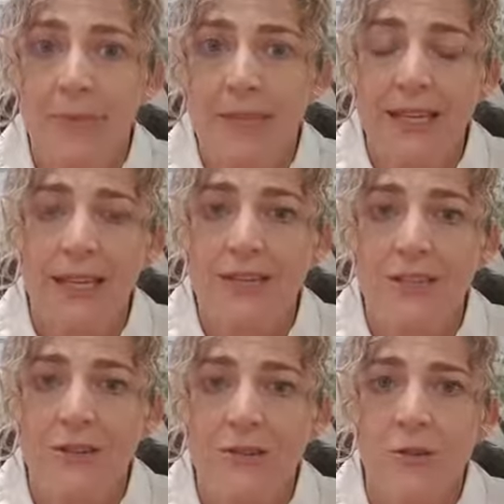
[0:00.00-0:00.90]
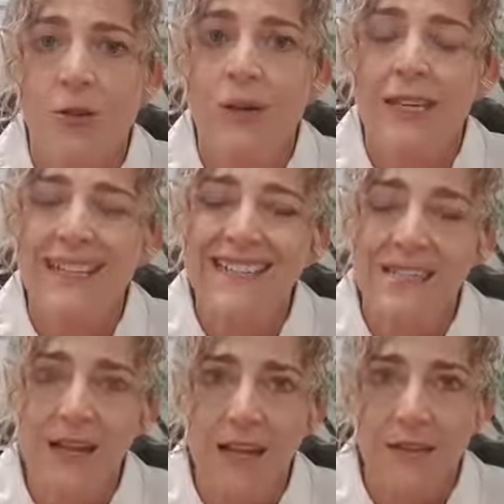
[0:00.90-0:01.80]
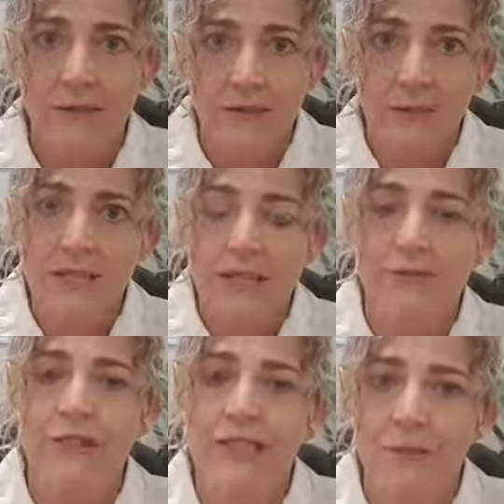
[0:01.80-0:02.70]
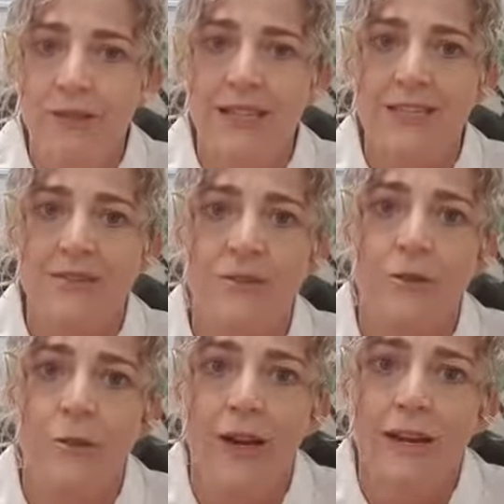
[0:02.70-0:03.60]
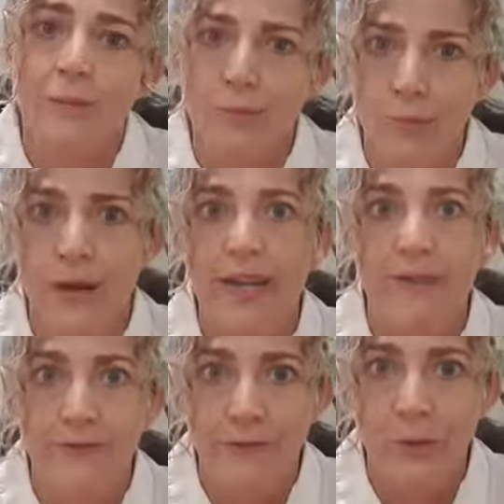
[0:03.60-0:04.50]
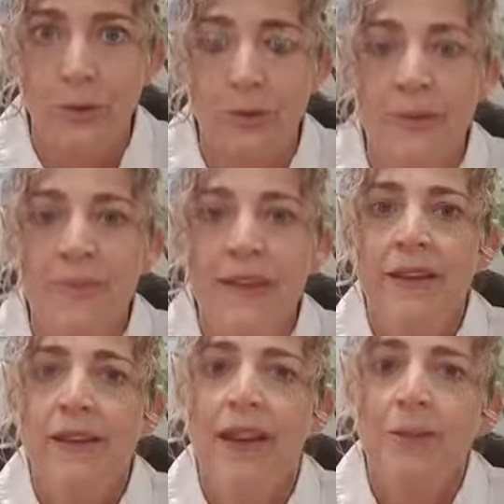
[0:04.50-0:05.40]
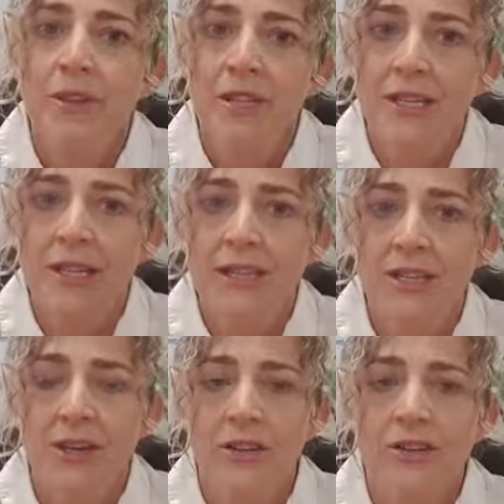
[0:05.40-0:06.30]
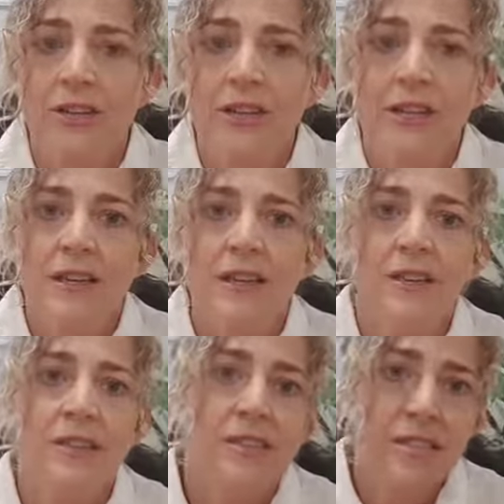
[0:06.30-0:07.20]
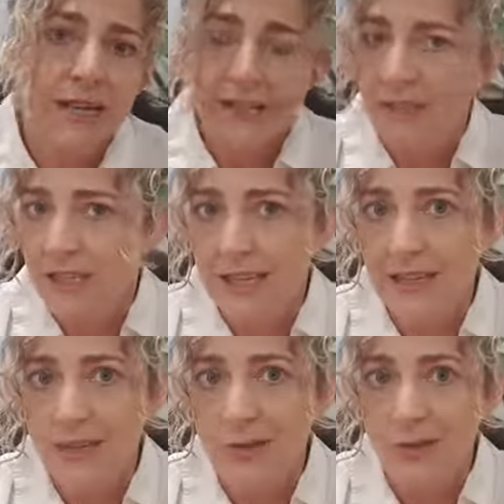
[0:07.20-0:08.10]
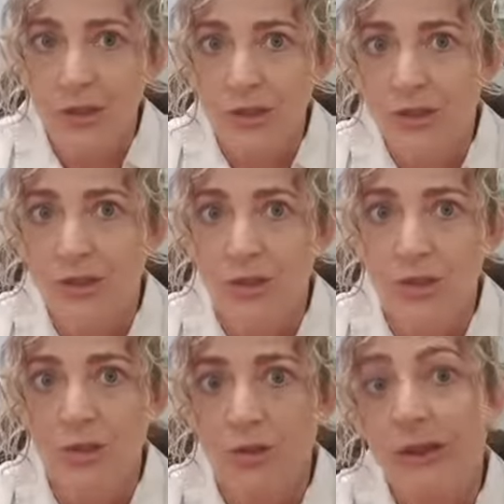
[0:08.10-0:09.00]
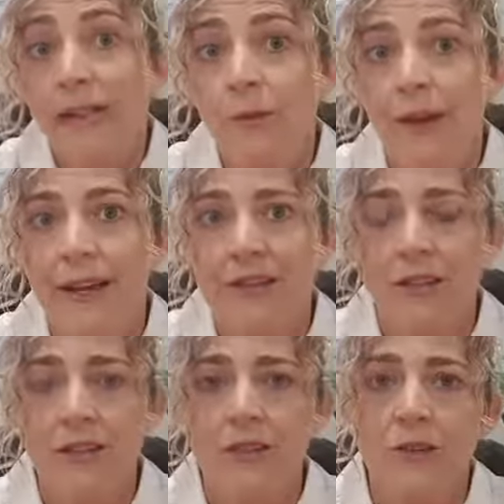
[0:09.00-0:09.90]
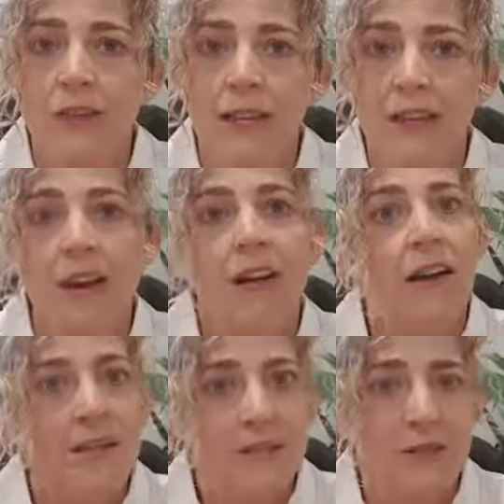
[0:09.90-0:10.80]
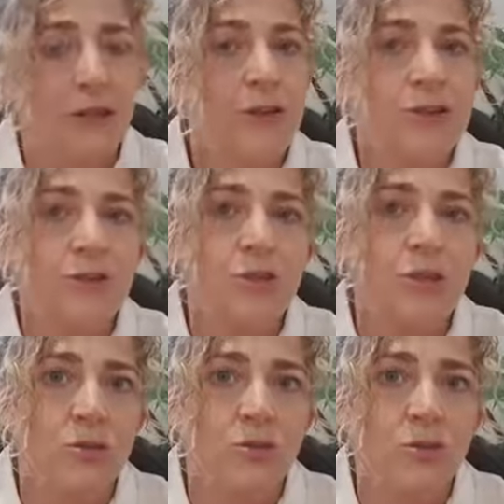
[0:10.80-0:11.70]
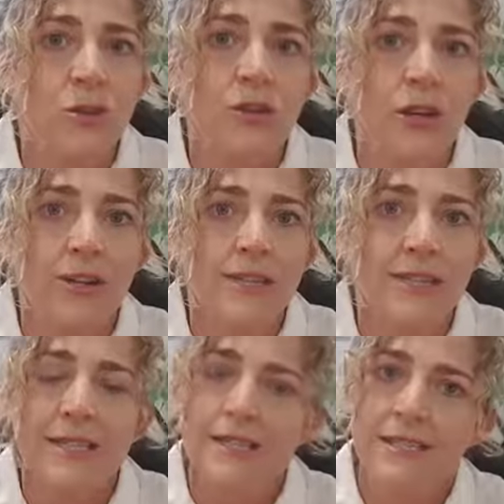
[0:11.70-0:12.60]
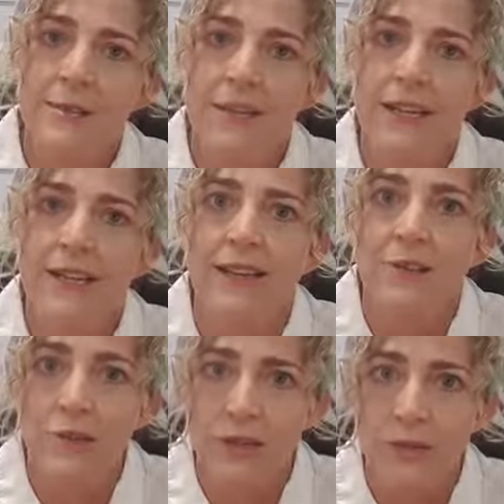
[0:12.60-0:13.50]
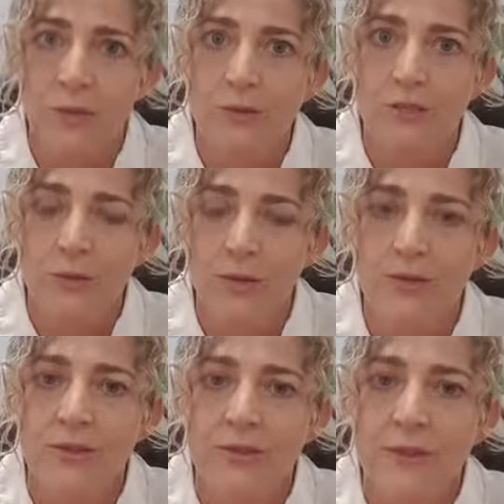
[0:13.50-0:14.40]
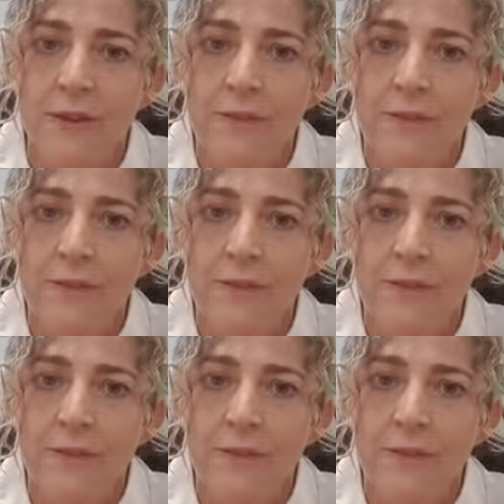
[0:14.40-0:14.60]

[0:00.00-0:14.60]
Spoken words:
But the ketones are working slightly a bit differently, but they're still a great brain food. And with the ketones, you're tending to reduce the sugar anyway, so you're not getting the highs and lows of the sugar roller coaster that's stimulating that adrenal response.